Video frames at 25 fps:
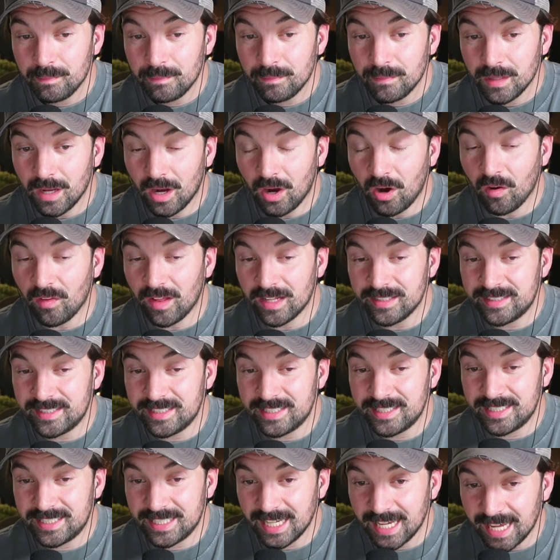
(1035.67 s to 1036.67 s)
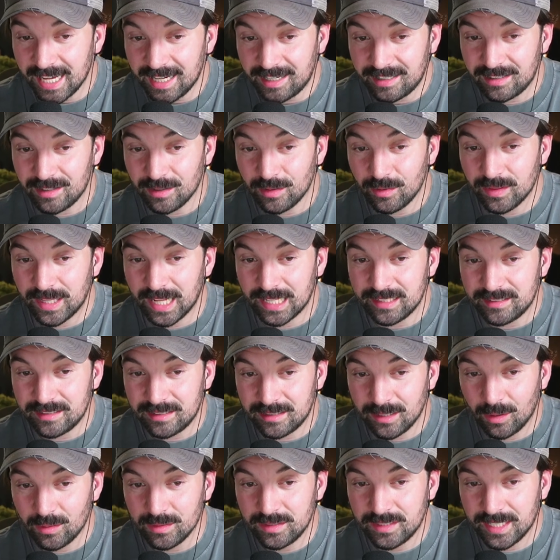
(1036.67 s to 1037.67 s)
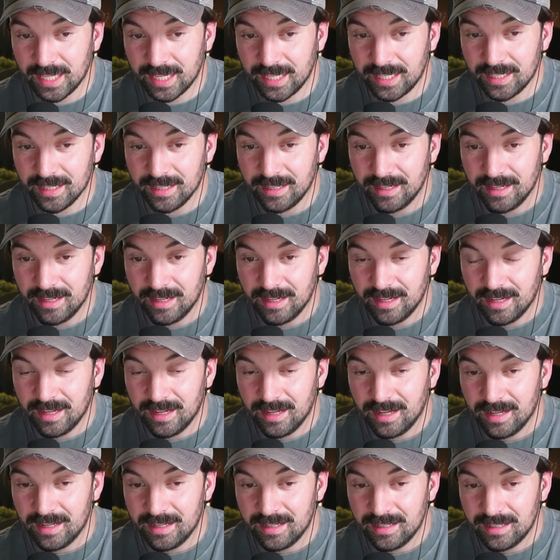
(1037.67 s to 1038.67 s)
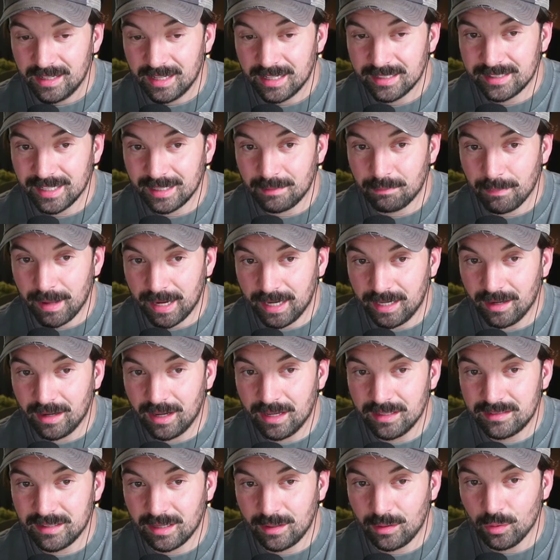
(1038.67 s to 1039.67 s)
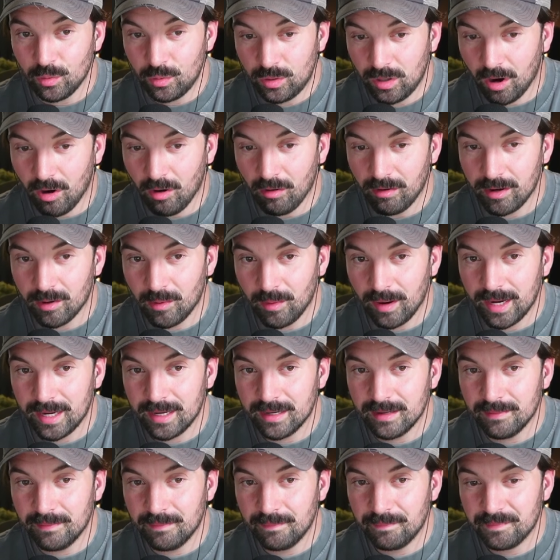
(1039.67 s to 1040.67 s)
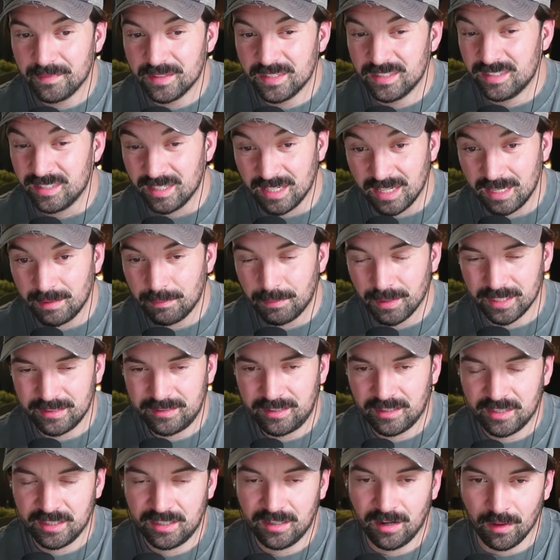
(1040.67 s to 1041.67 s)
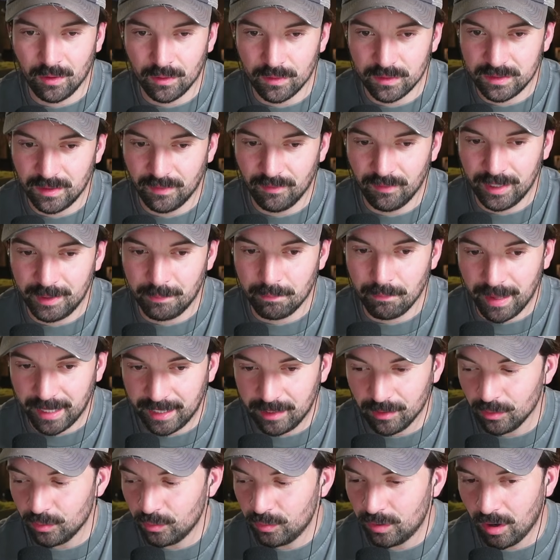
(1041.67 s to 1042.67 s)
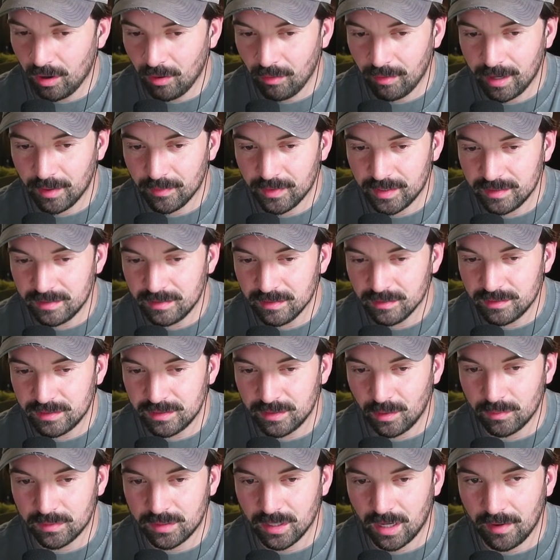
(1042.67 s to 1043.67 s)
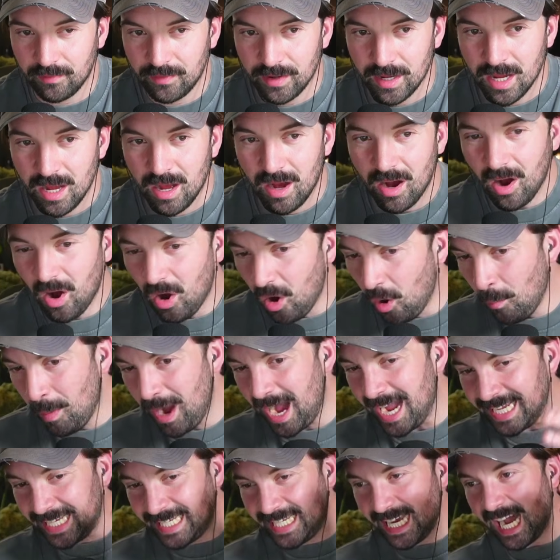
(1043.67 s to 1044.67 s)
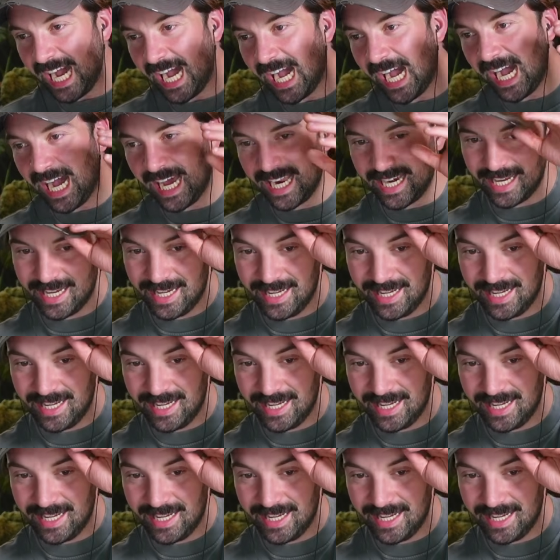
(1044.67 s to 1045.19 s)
Oh, that's sick, dude. That's so sick. It's like Lucarioite Z, but it's got the colors of like Mega Lucario. These are so tough. Oh my god!